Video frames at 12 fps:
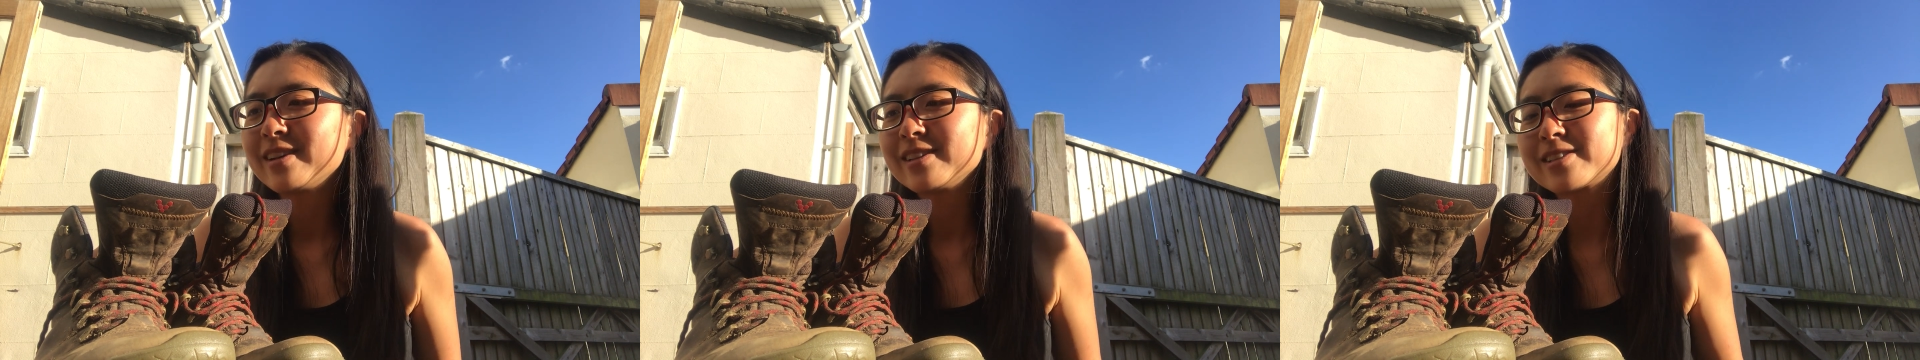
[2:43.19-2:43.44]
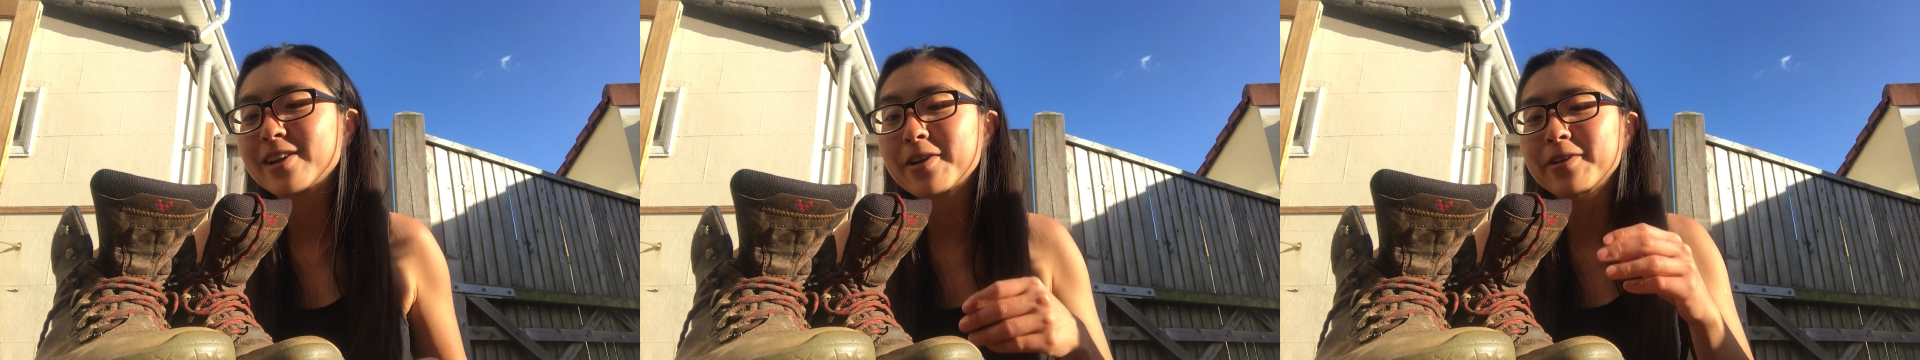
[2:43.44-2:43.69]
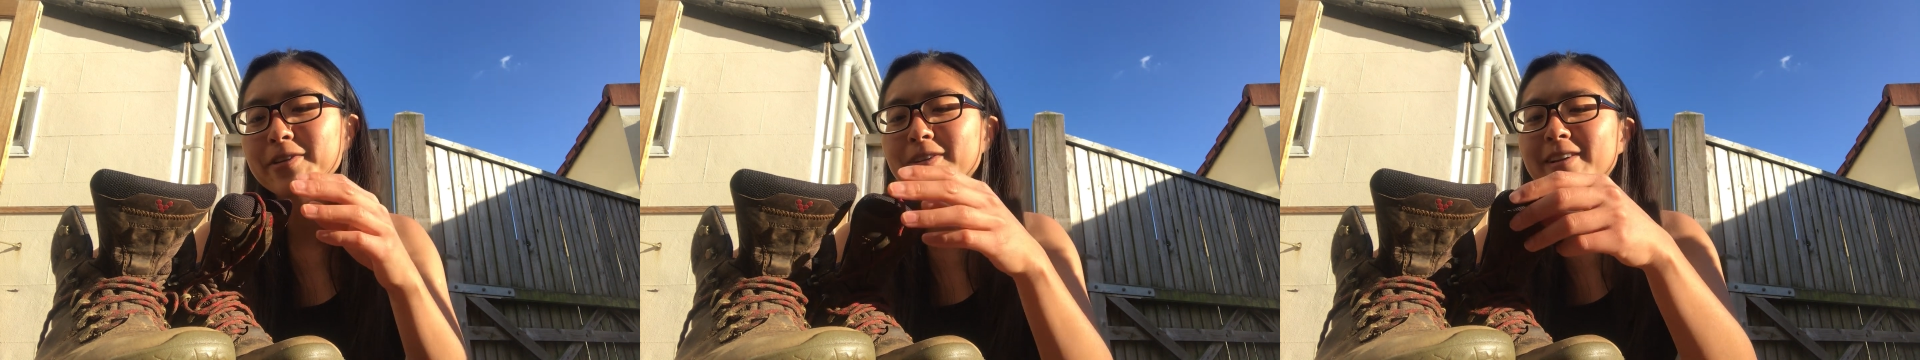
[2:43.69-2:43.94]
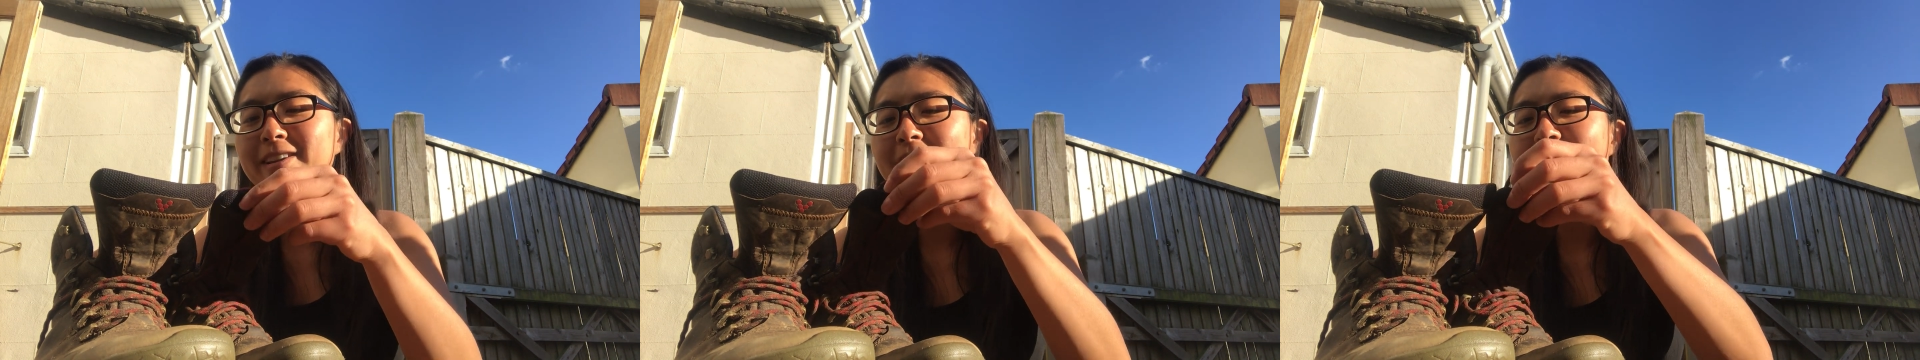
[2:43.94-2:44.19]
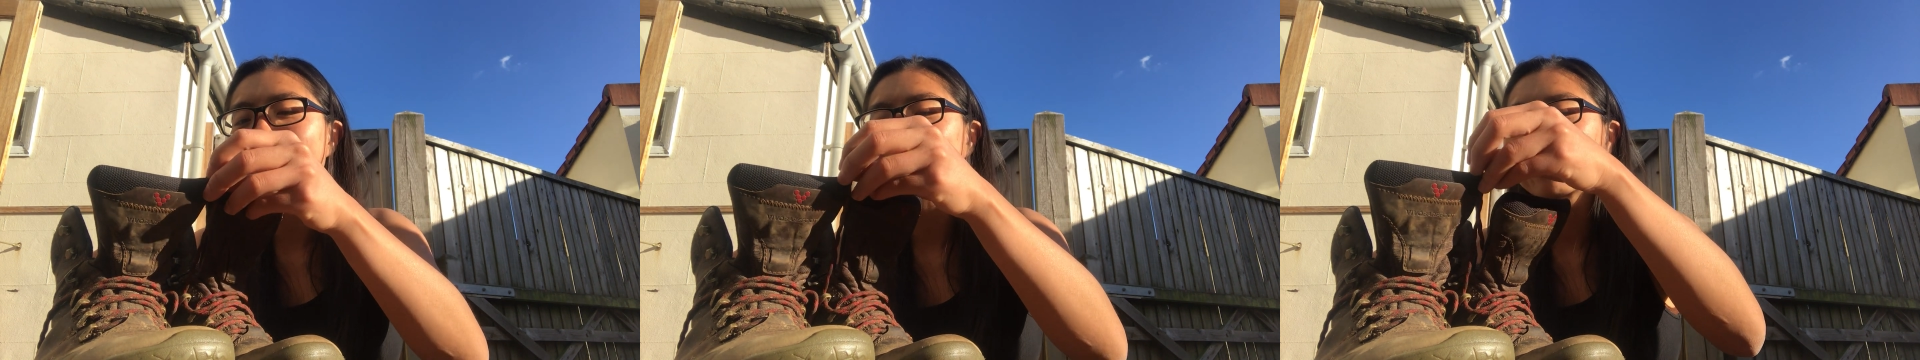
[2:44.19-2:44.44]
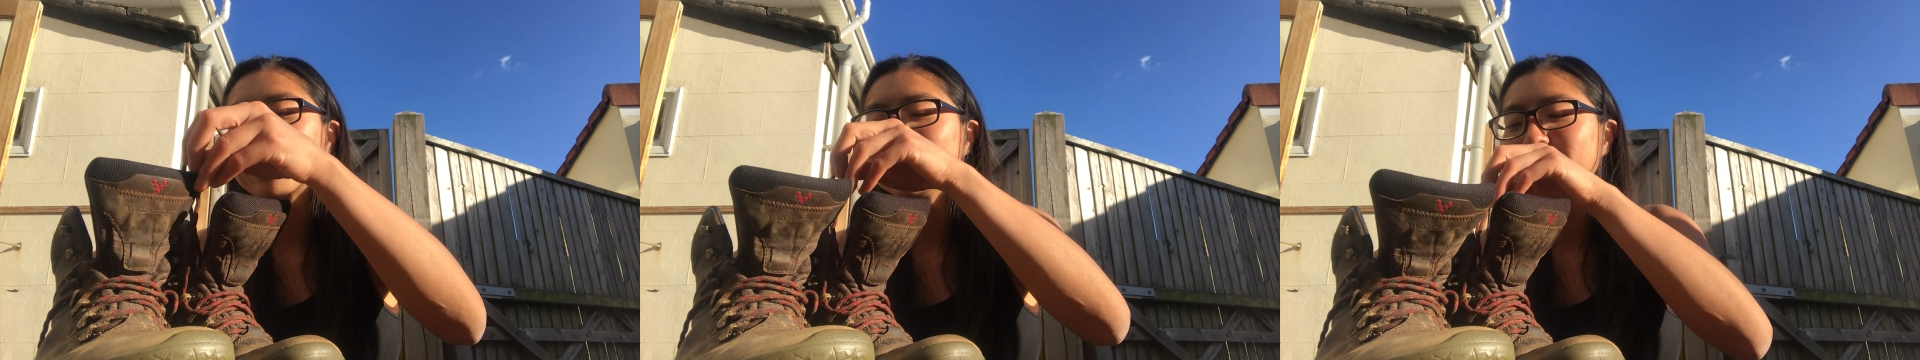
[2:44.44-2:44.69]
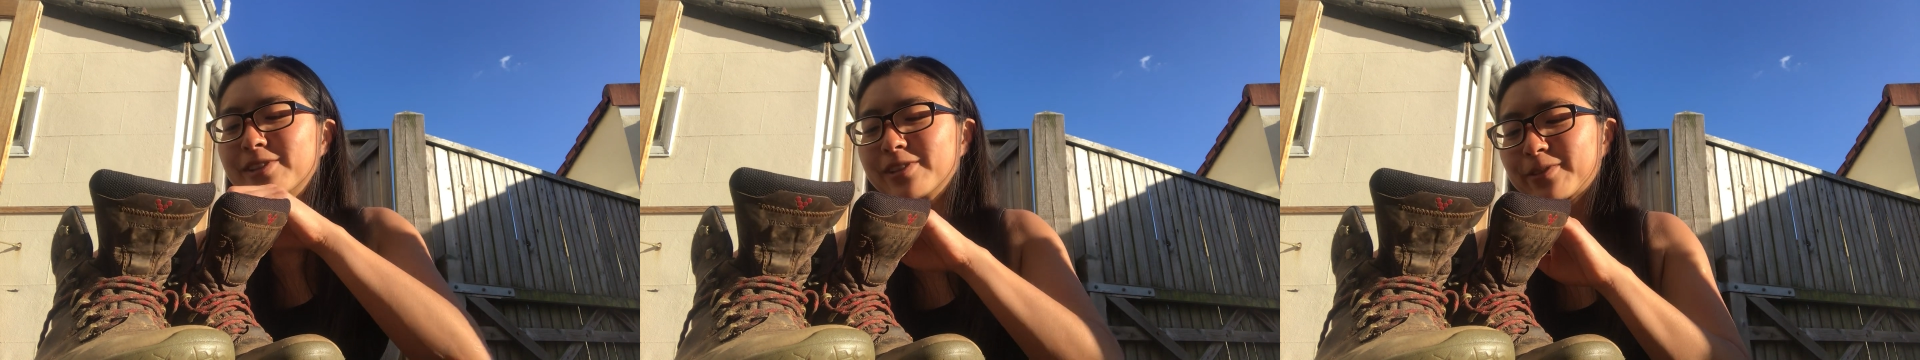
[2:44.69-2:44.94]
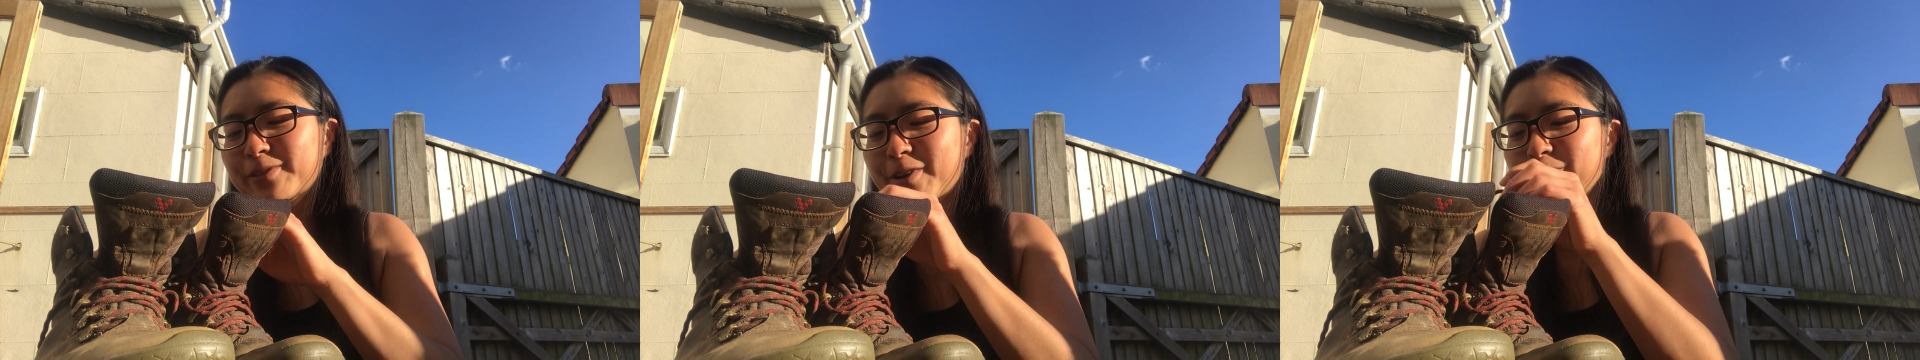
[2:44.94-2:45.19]
So yeah, once
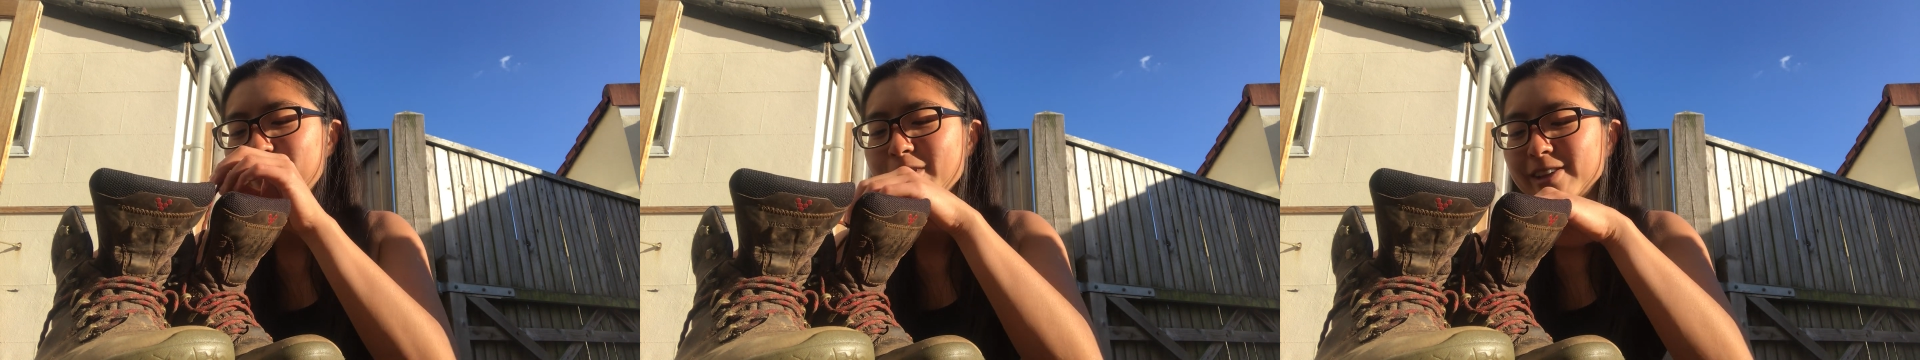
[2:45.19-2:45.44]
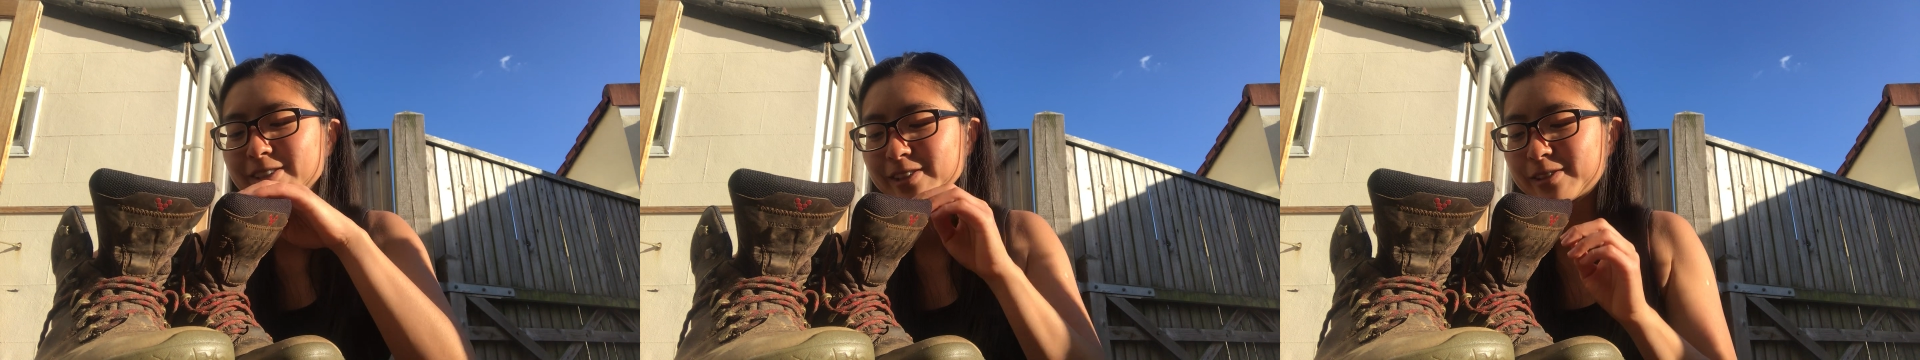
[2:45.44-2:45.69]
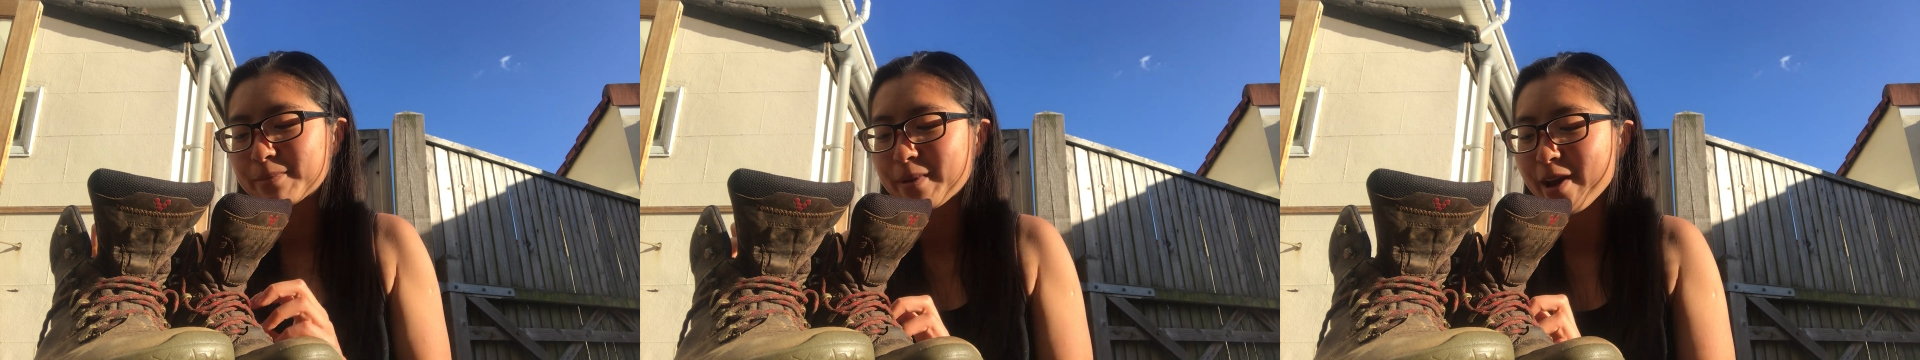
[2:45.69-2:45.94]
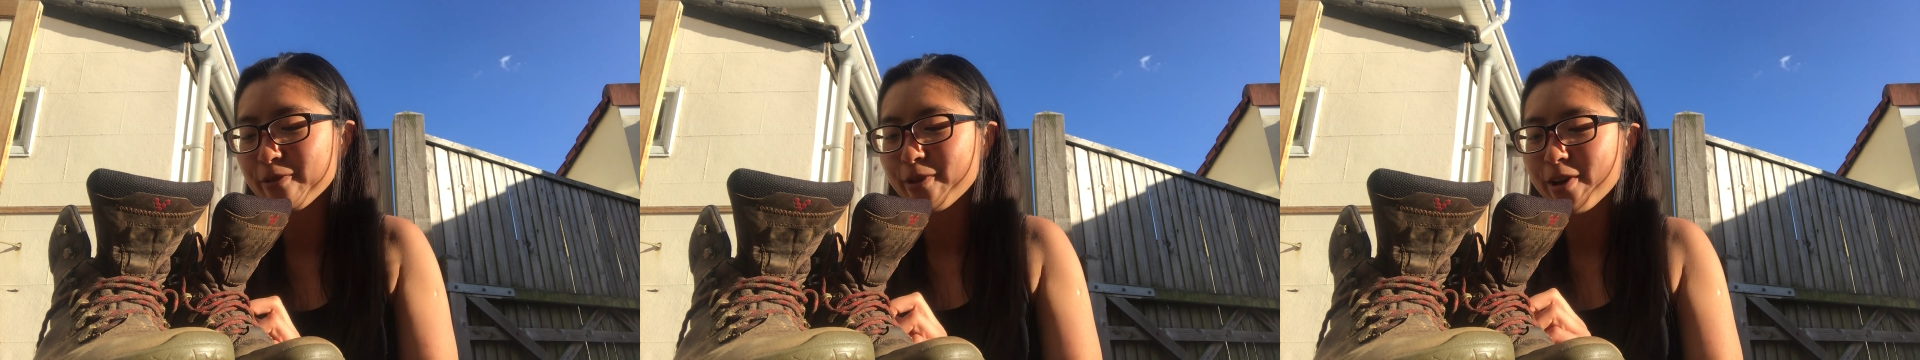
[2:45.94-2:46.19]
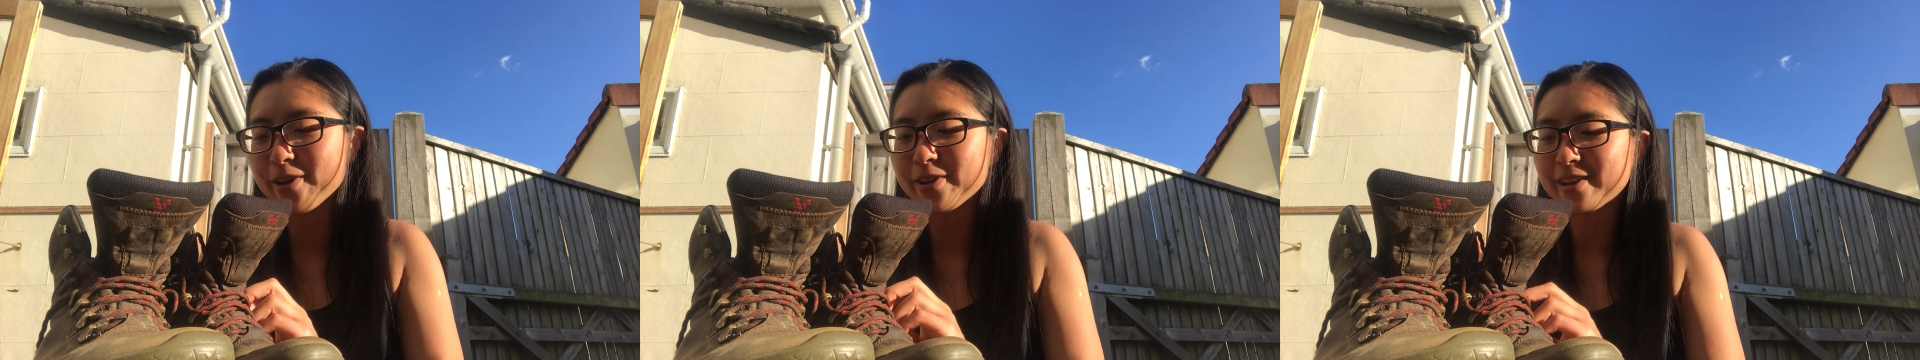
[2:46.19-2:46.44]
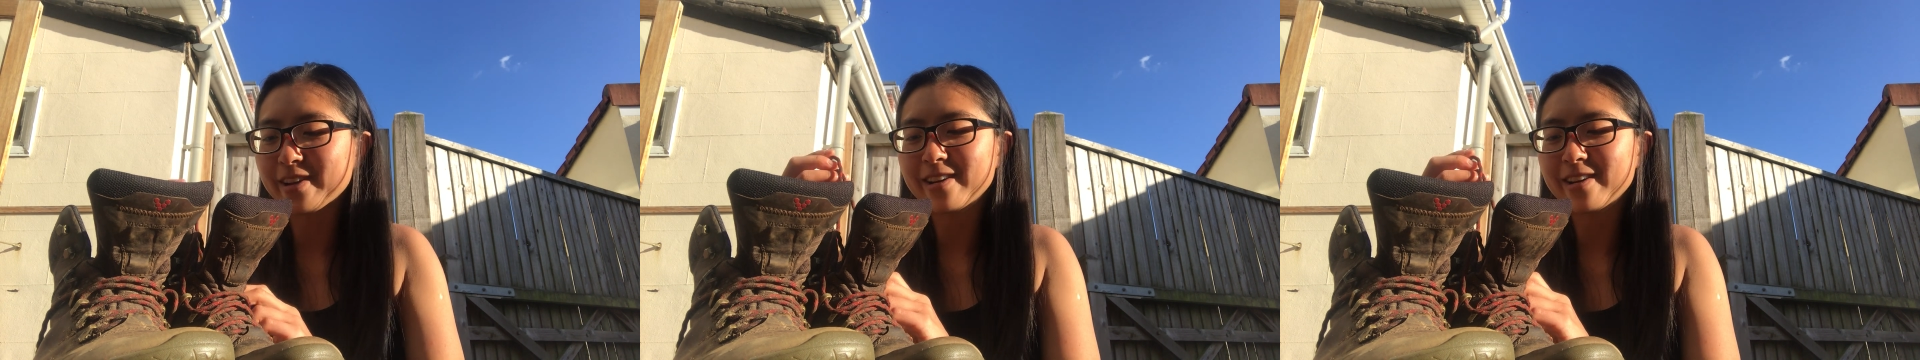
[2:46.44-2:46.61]
you've converted to barefoot,